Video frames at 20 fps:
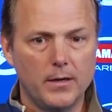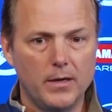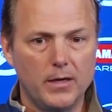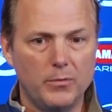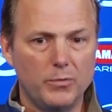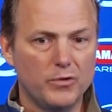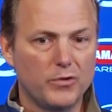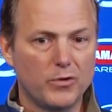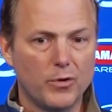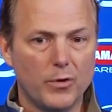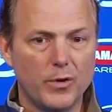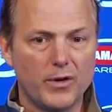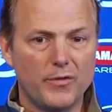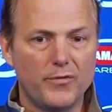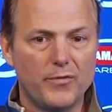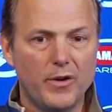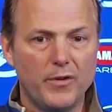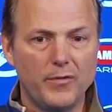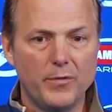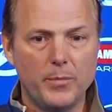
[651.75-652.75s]
it was growing
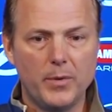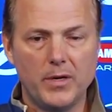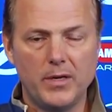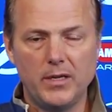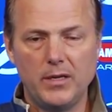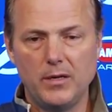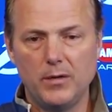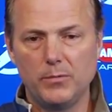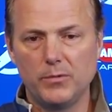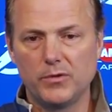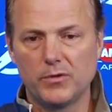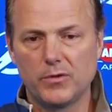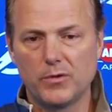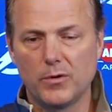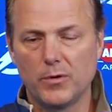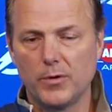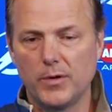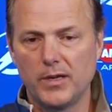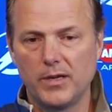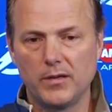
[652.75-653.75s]
for everybody. It was
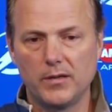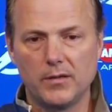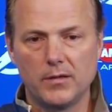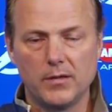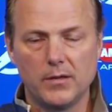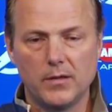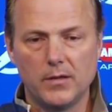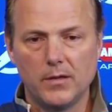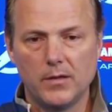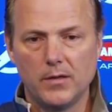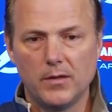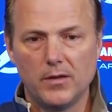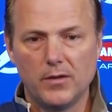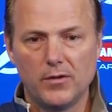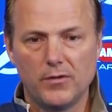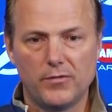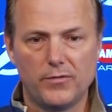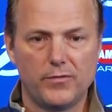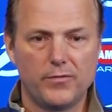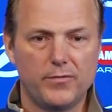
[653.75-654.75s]
growing
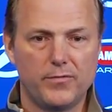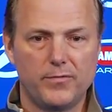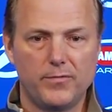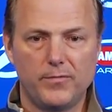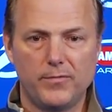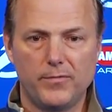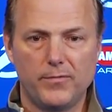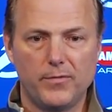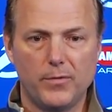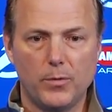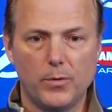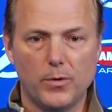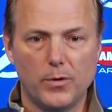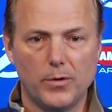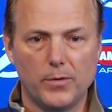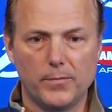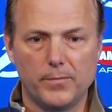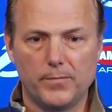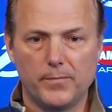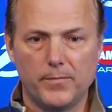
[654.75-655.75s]

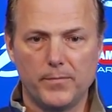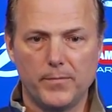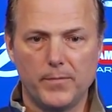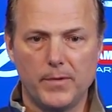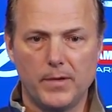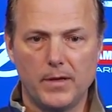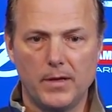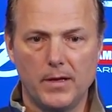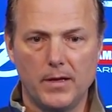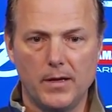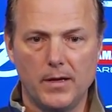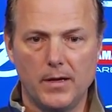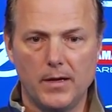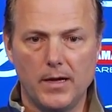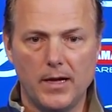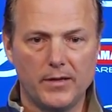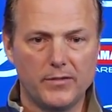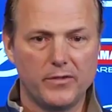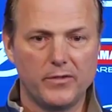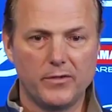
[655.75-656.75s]
for
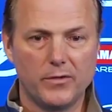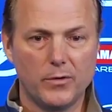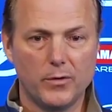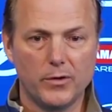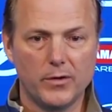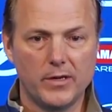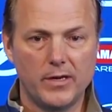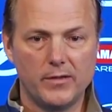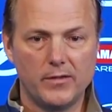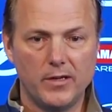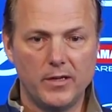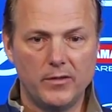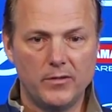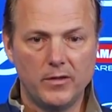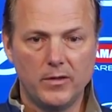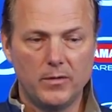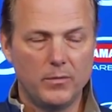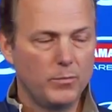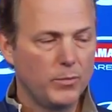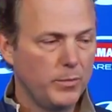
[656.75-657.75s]
us as an
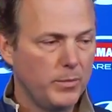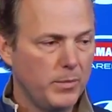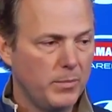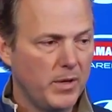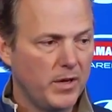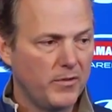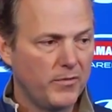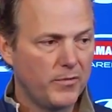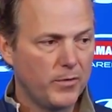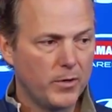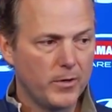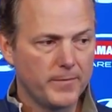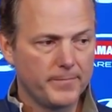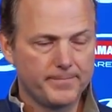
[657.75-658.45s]
organization. We'll be better for it.